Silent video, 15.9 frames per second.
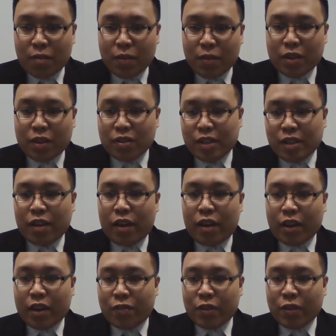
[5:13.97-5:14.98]
because now
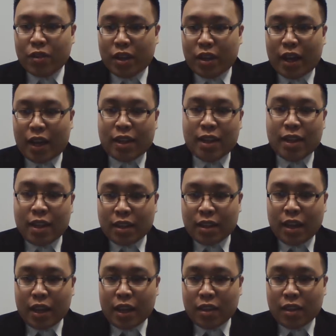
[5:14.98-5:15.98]
I feel like I can
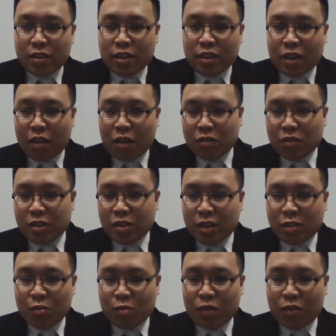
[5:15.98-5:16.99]
engage in
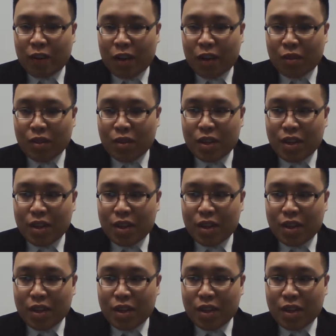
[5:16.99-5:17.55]
conversation without